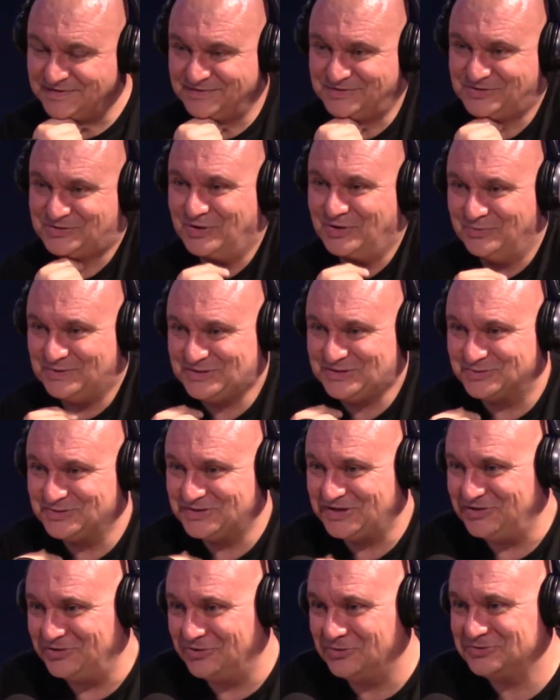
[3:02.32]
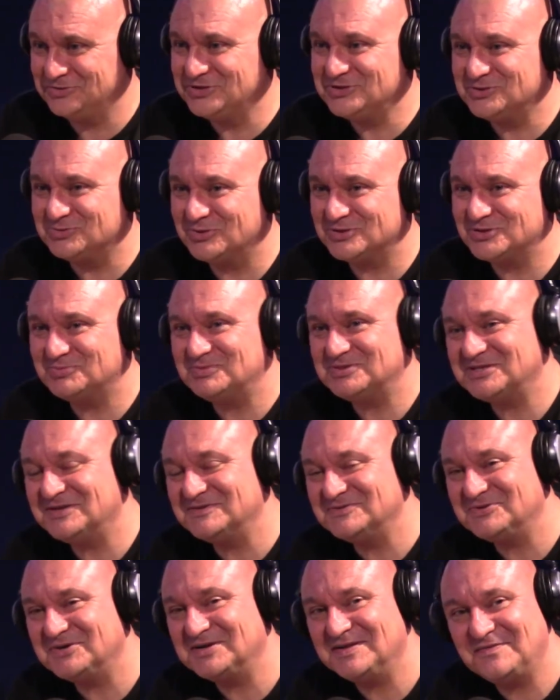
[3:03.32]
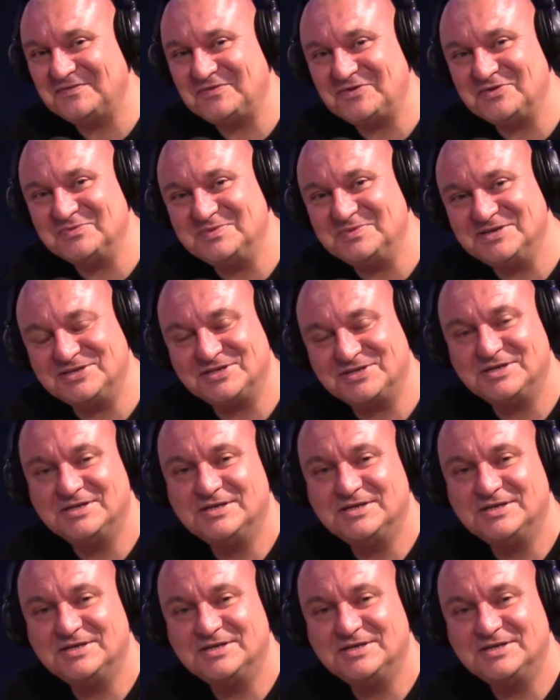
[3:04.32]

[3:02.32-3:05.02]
sort of wish I was in the audience watching myself so I could have a few beers.